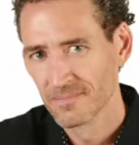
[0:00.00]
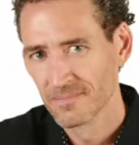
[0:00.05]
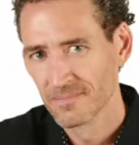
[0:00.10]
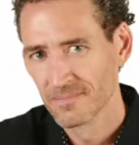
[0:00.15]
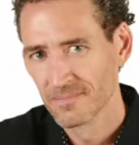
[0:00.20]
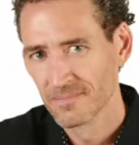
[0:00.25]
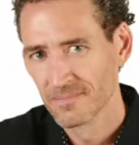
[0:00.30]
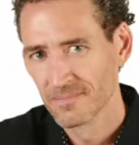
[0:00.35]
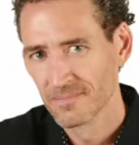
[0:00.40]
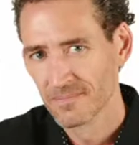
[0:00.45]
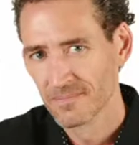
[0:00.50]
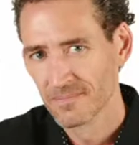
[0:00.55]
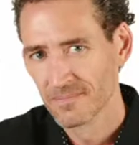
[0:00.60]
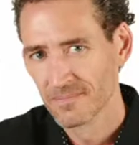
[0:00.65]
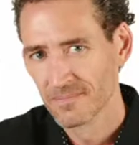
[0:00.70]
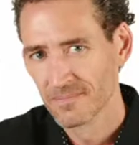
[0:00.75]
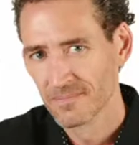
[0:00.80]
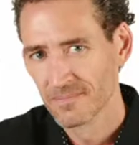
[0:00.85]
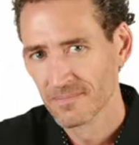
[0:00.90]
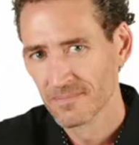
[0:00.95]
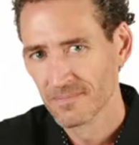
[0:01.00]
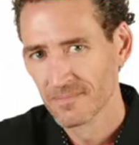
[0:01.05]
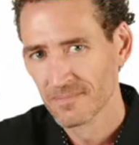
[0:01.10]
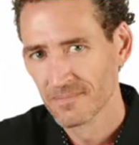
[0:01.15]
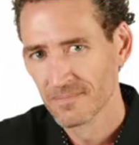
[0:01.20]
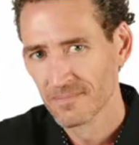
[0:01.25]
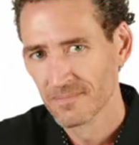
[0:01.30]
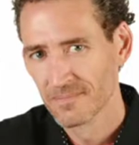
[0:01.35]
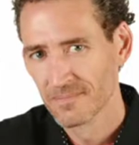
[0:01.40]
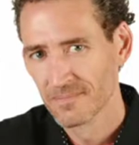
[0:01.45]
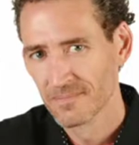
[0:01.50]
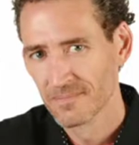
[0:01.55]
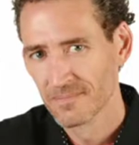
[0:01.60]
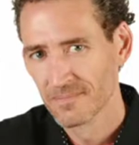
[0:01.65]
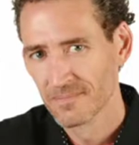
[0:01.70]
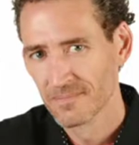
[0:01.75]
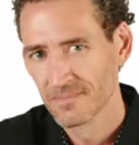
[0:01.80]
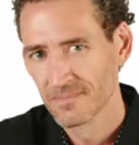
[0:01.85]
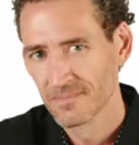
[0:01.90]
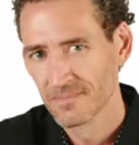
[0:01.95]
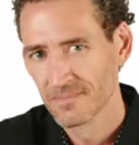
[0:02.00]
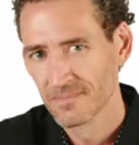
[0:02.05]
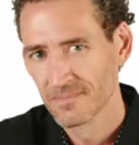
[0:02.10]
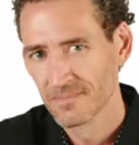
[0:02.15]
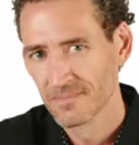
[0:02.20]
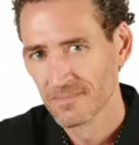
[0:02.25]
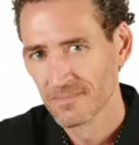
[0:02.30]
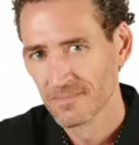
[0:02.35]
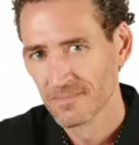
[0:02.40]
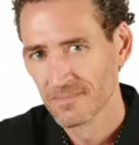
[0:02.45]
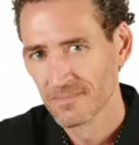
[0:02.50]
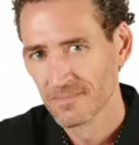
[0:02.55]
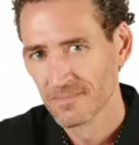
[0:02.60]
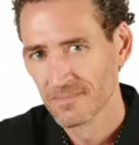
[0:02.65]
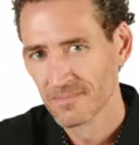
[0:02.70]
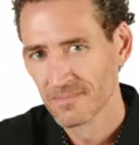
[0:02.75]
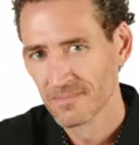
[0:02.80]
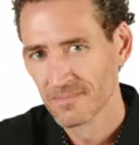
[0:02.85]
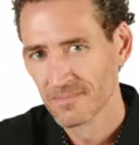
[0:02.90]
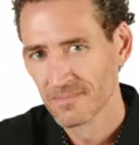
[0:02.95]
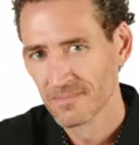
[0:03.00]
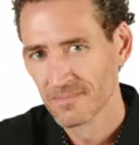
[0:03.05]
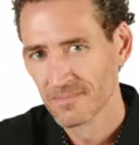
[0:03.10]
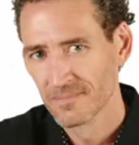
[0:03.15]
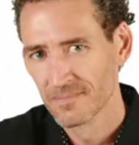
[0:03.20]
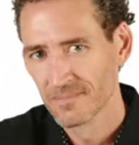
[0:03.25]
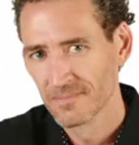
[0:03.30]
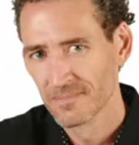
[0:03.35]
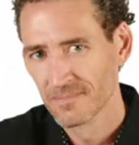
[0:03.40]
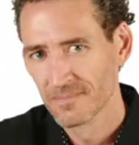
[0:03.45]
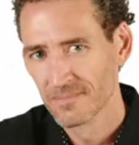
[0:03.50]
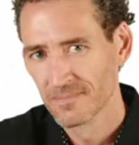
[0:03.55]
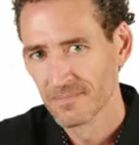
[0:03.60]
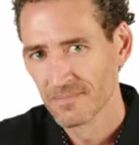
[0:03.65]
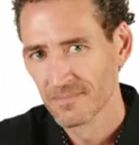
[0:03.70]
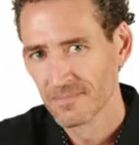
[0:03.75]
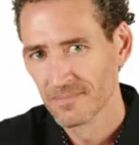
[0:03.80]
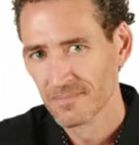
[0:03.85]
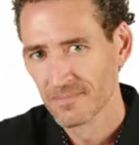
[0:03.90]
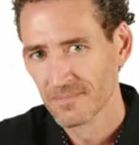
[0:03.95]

[no speech]